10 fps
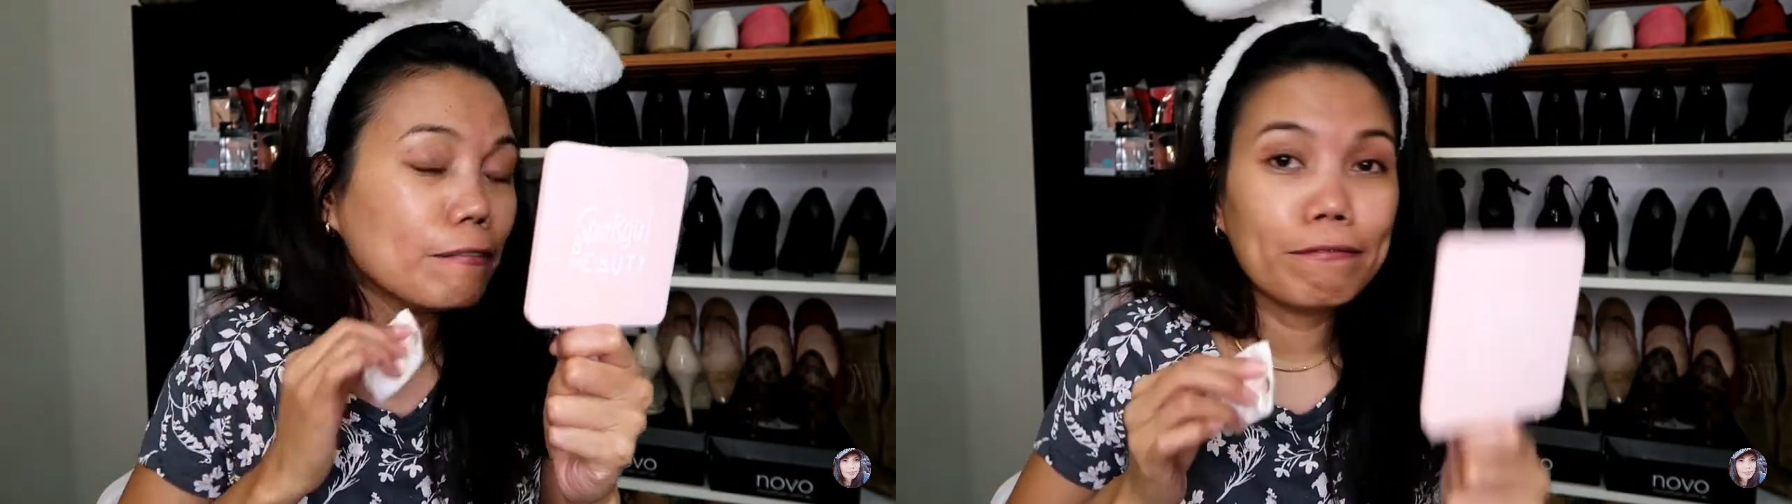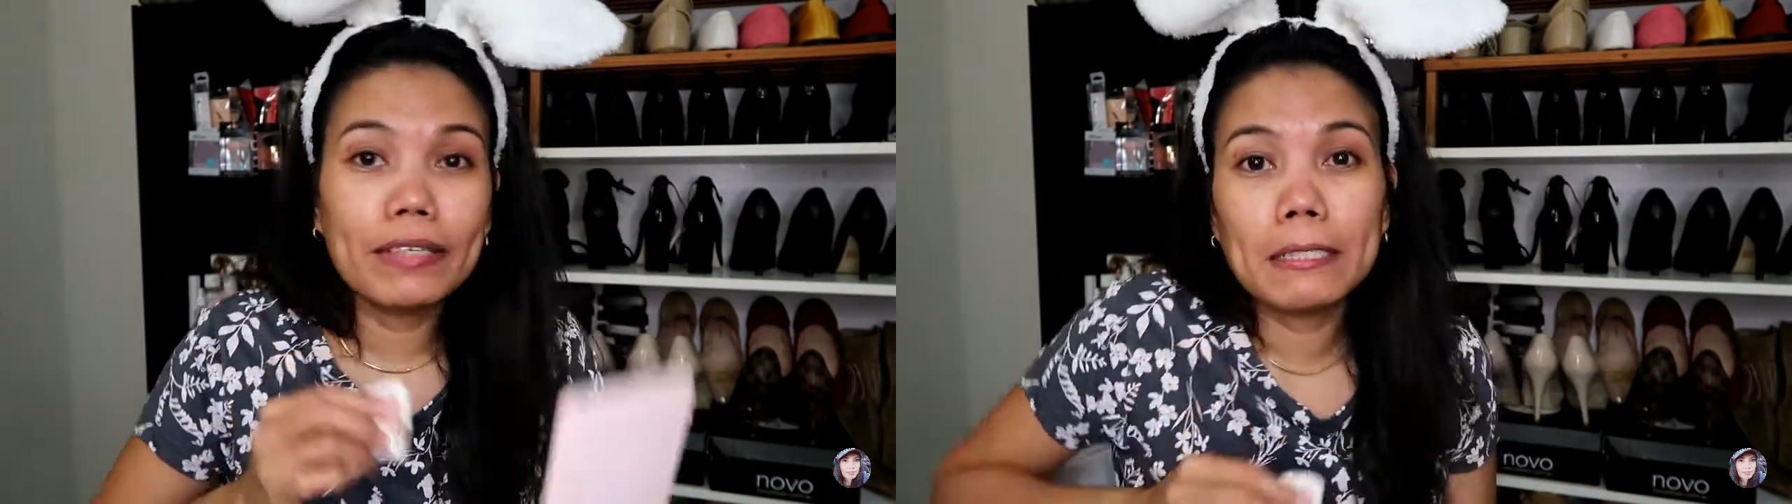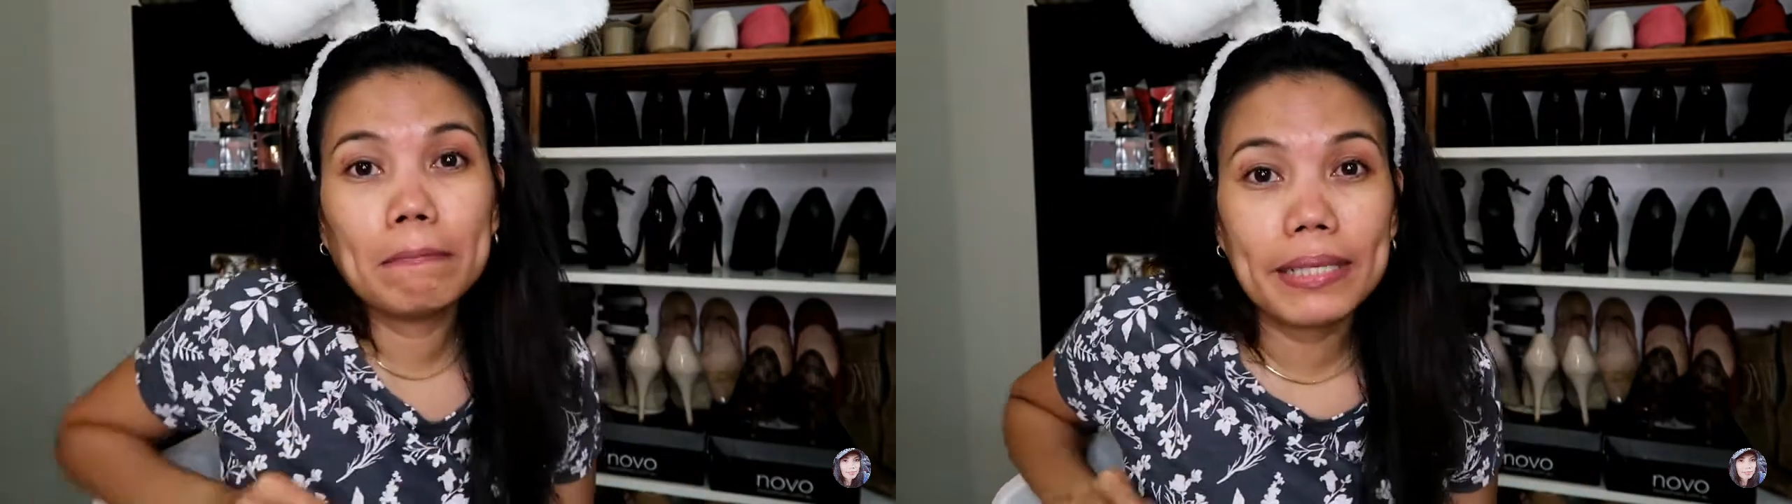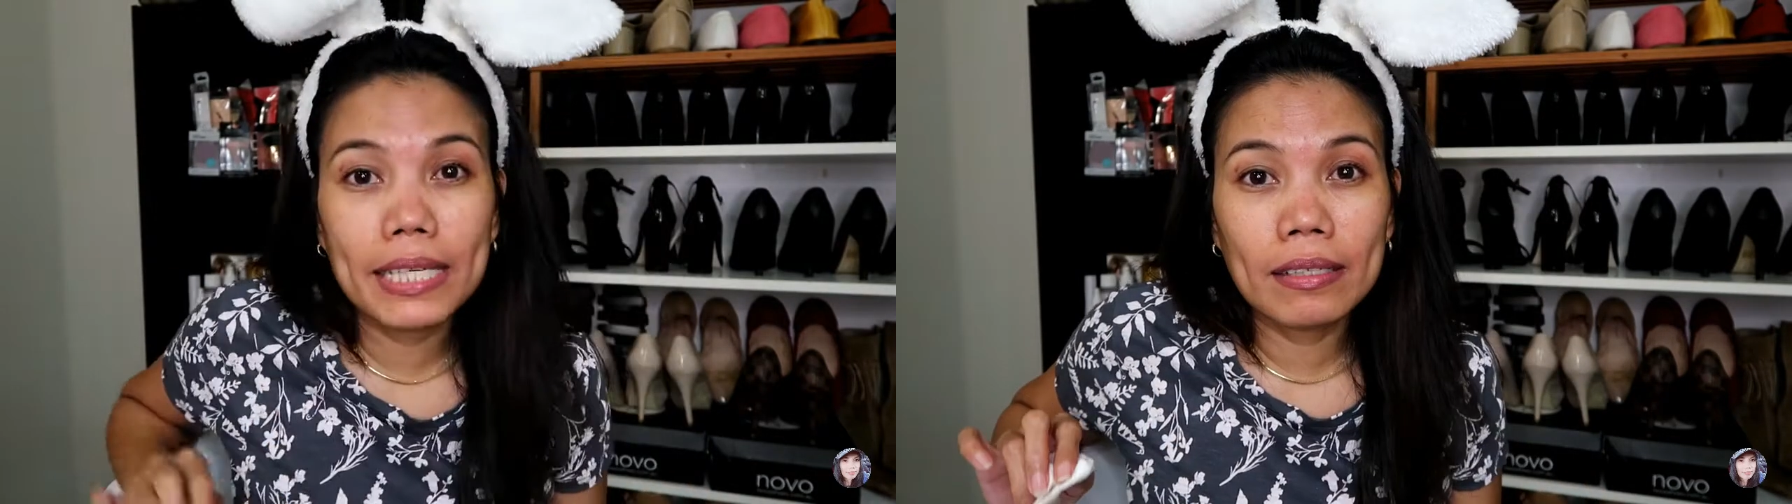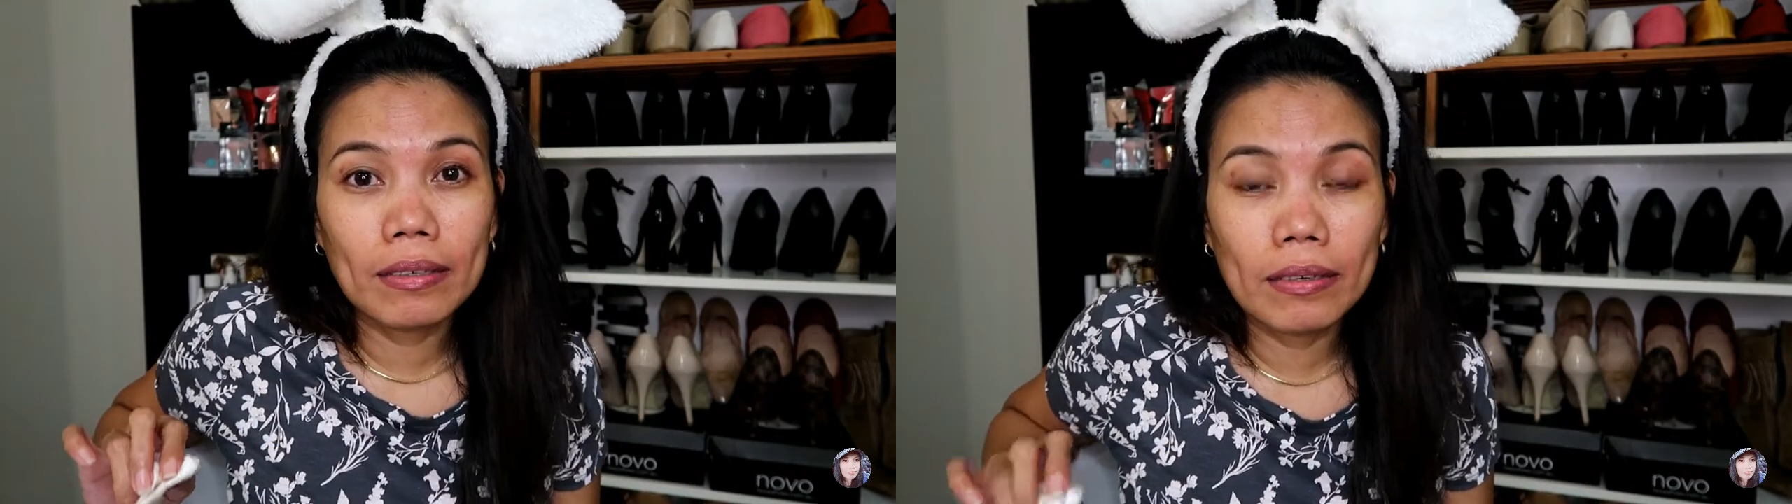
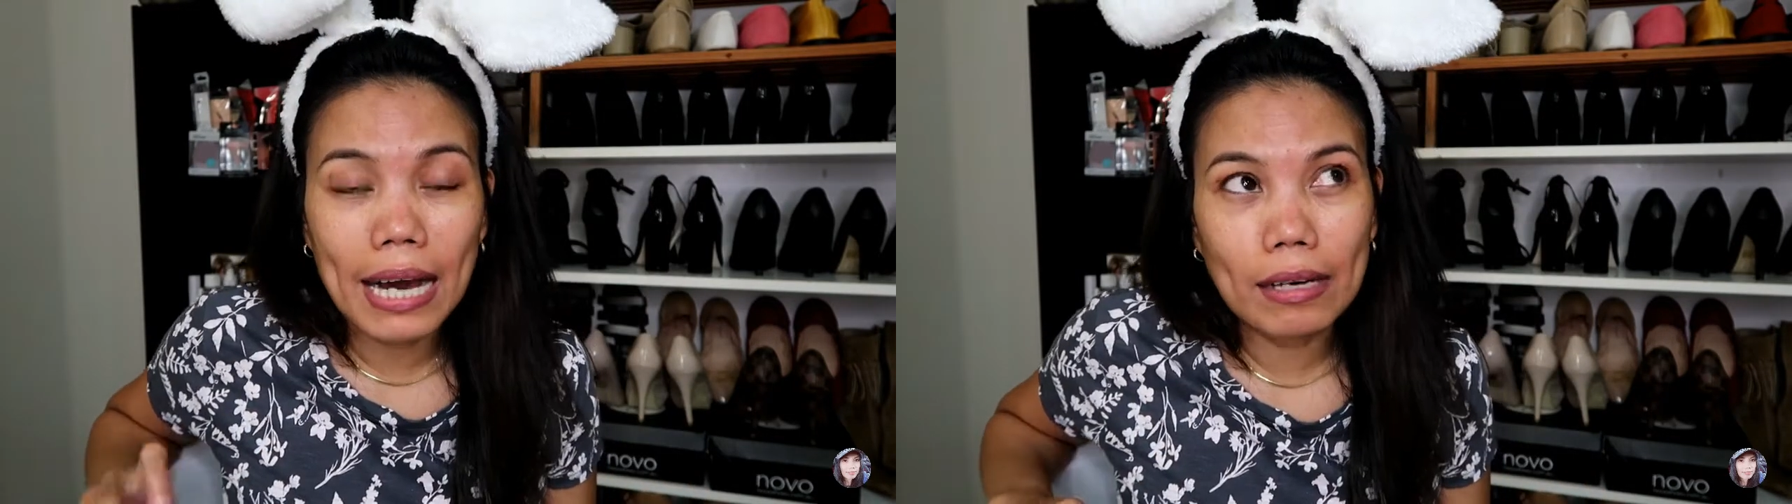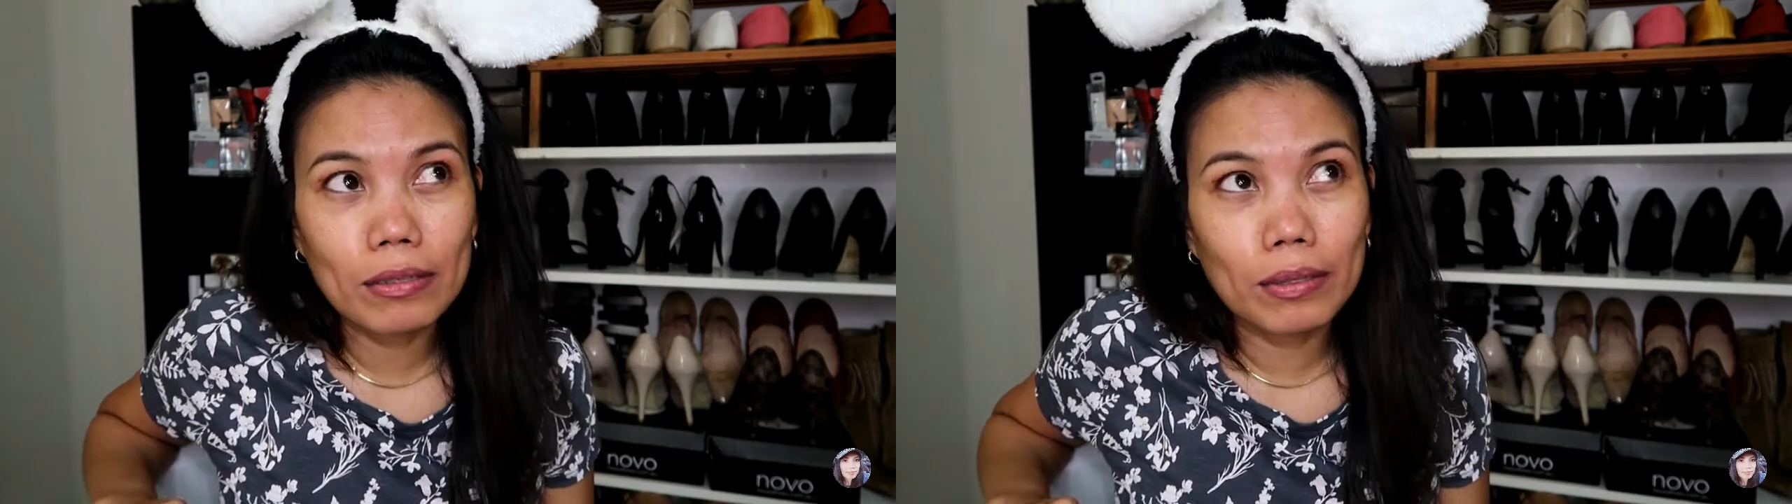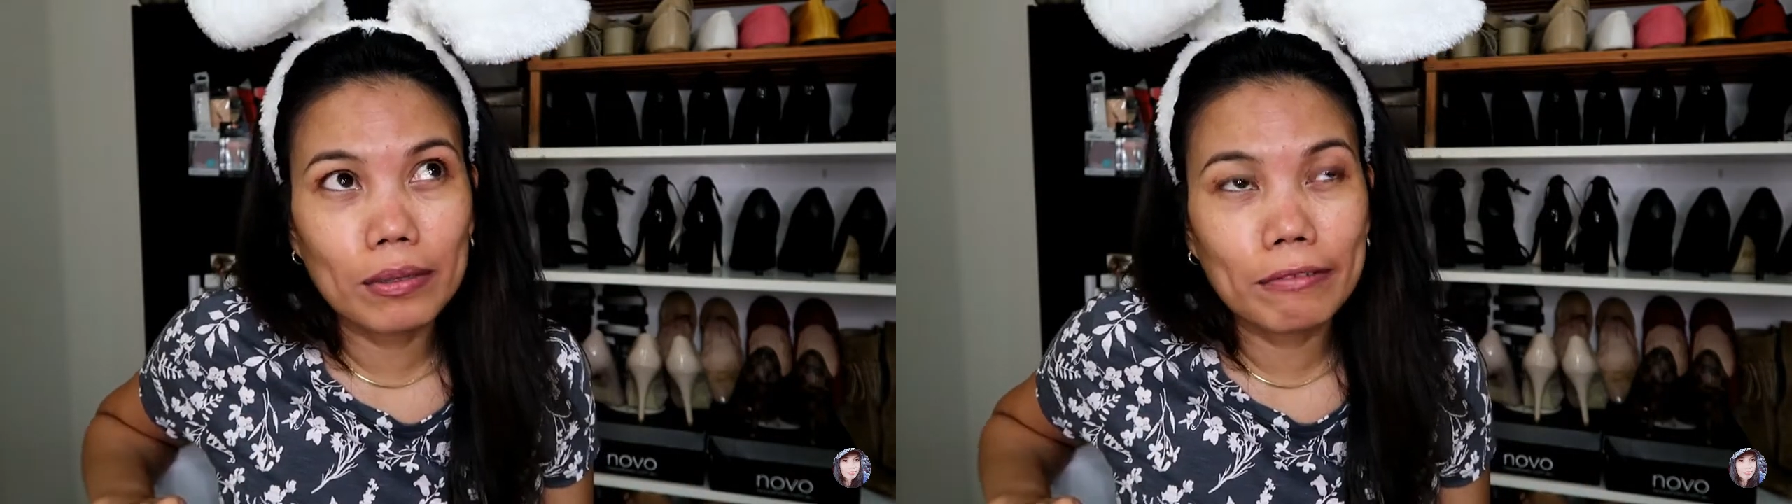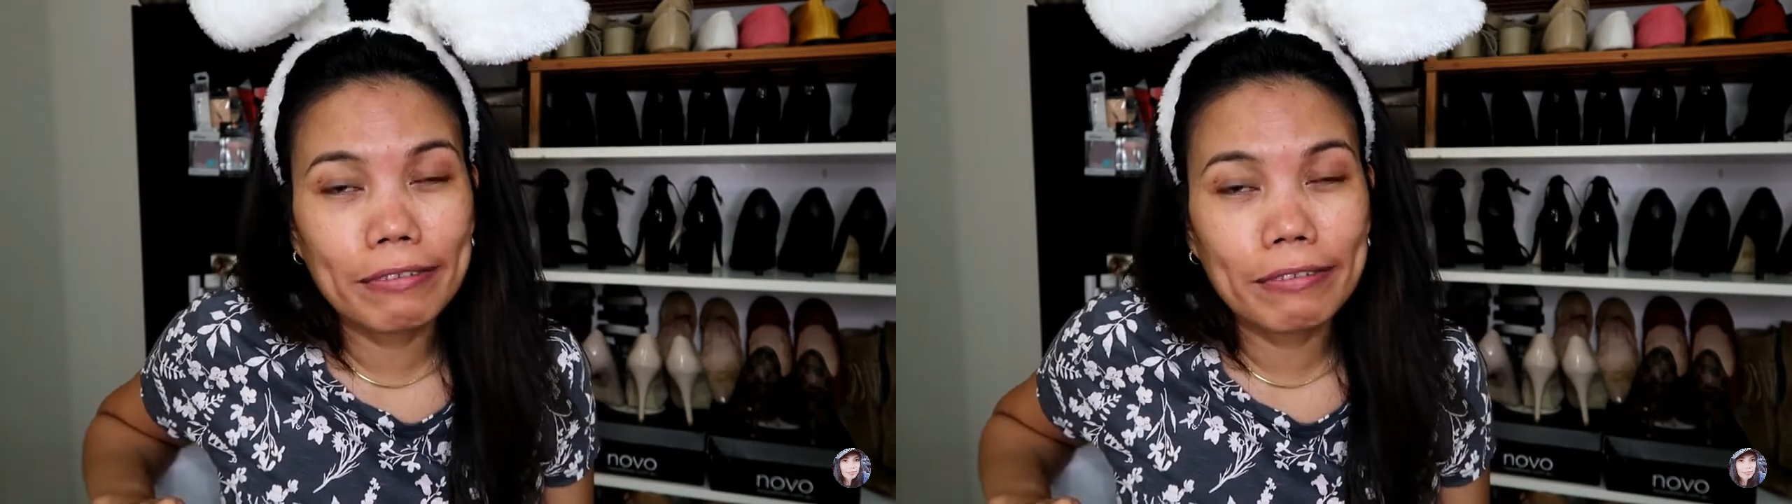Filipino, how to cook